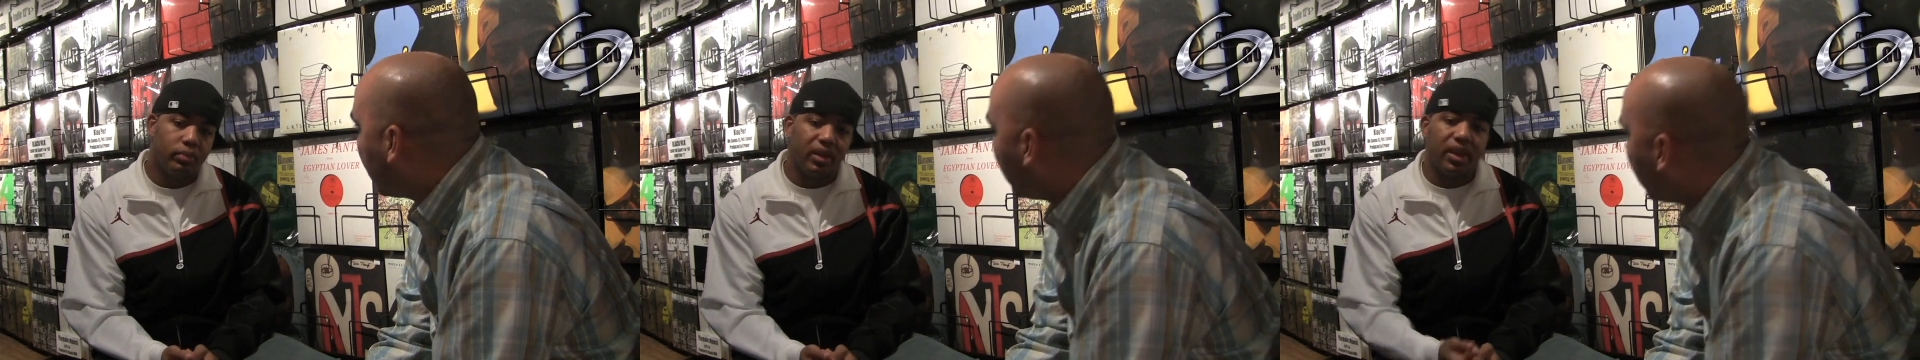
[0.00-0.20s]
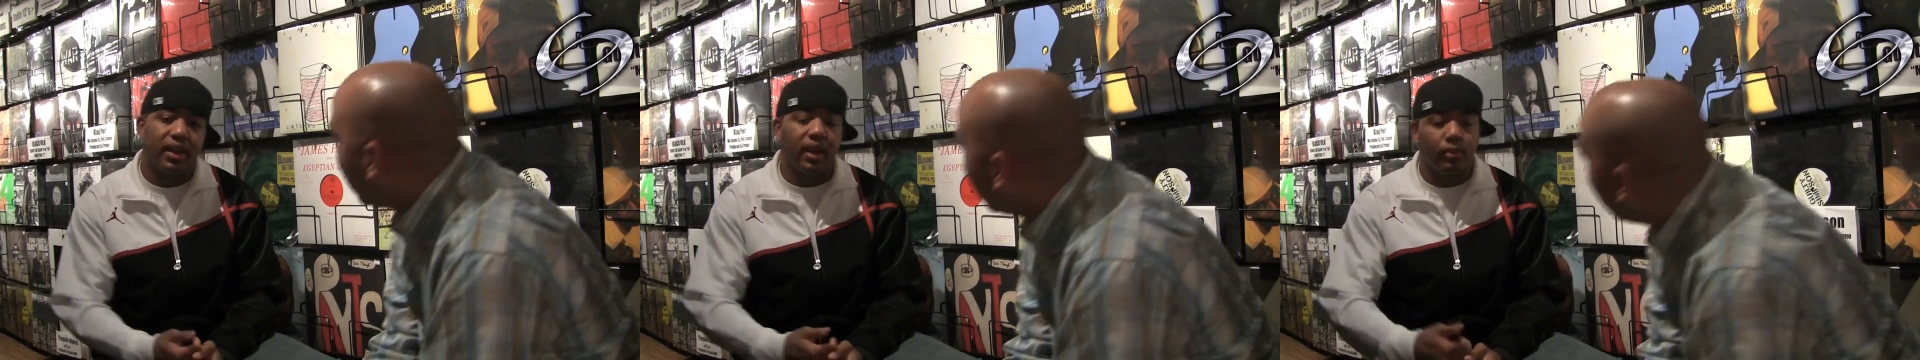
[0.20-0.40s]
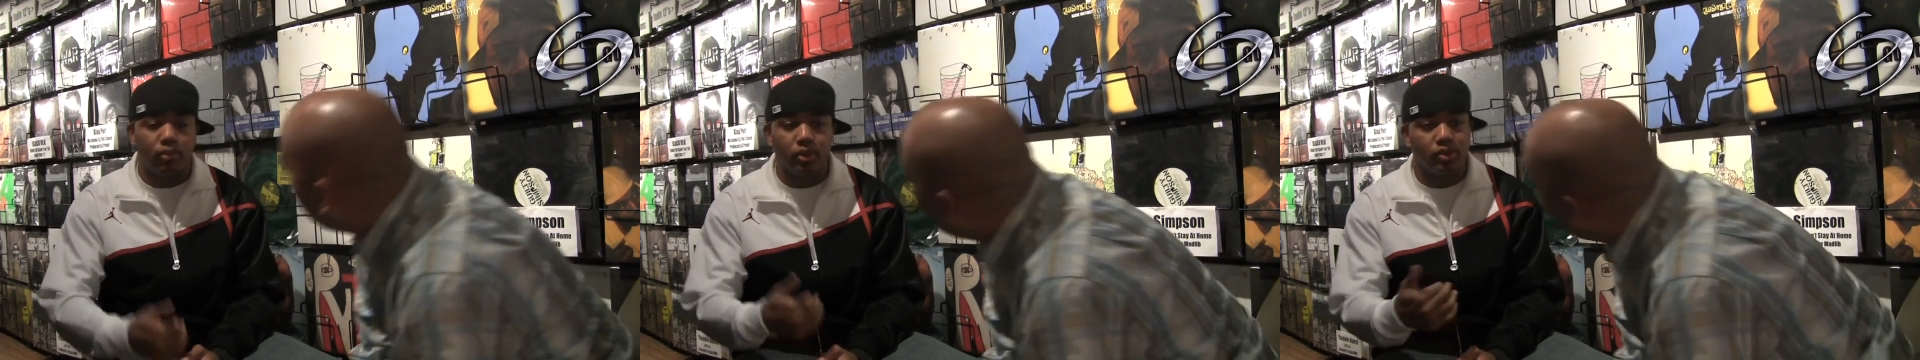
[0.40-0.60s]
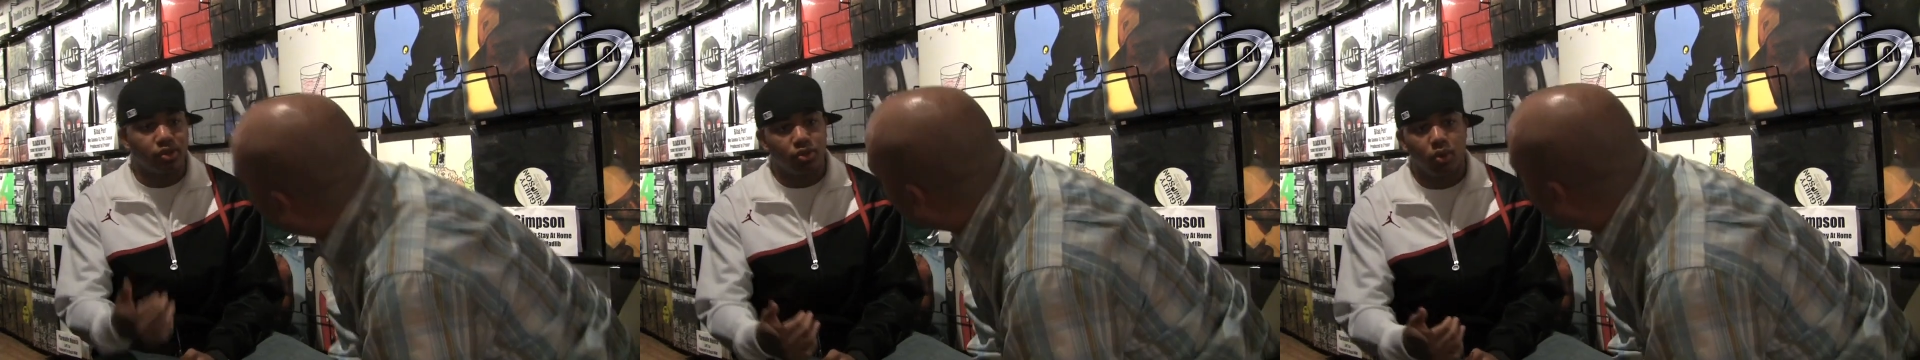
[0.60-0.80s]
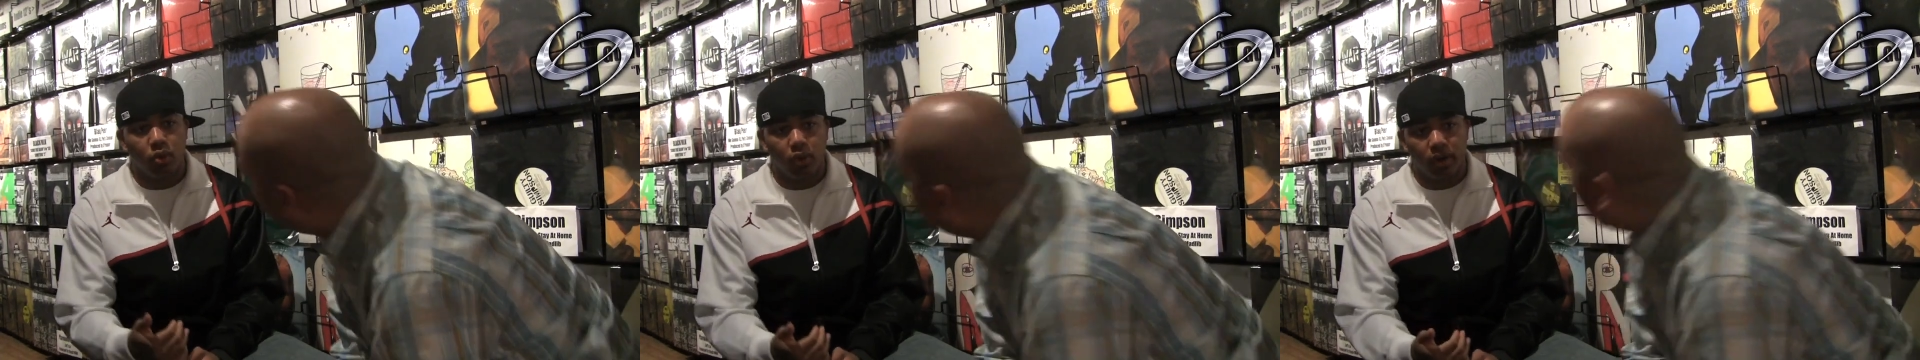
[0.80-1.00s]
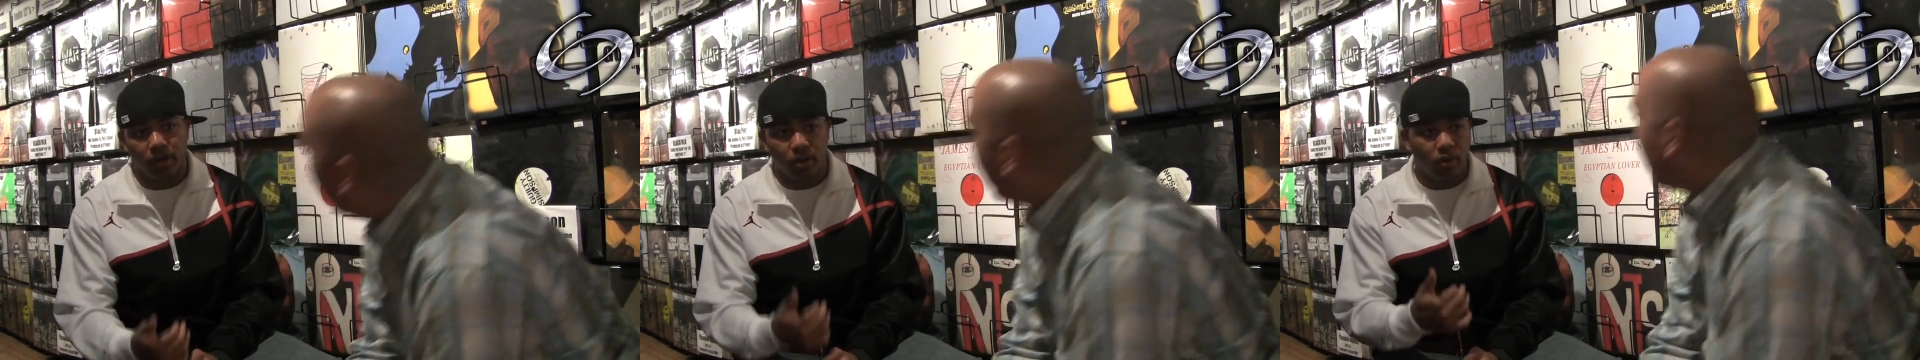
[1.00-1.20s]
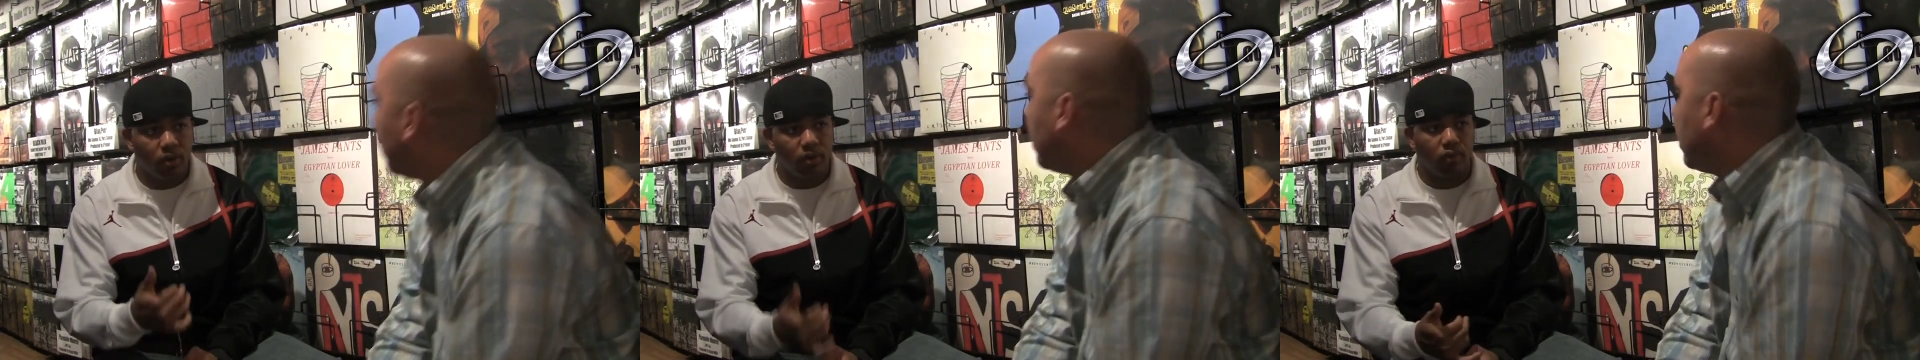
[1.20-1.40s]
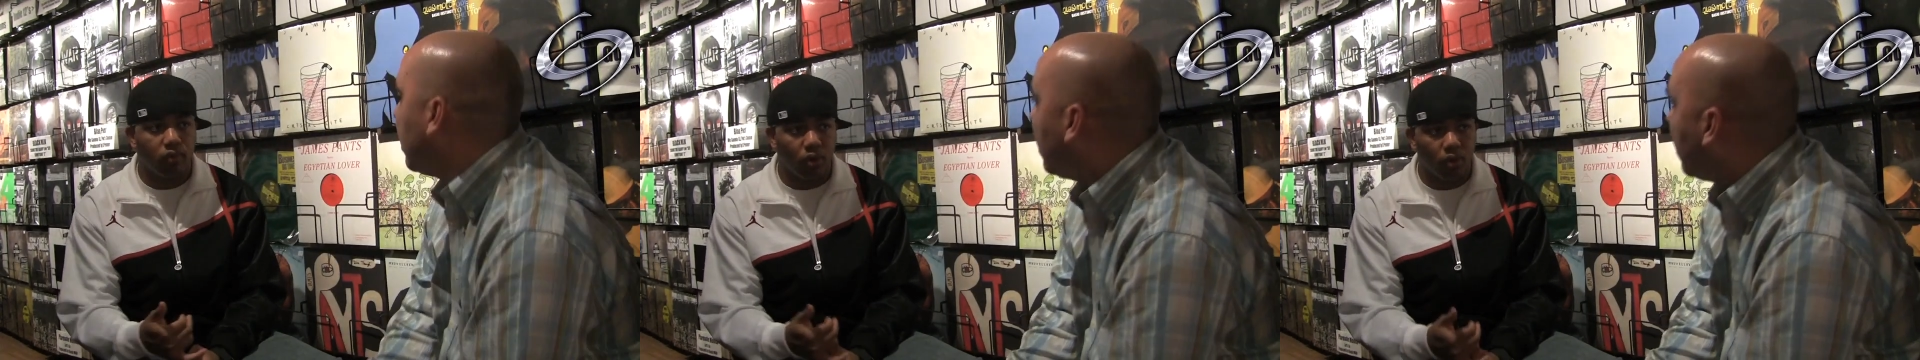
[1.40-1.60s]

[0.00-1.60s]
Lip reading: being able to tour and go on the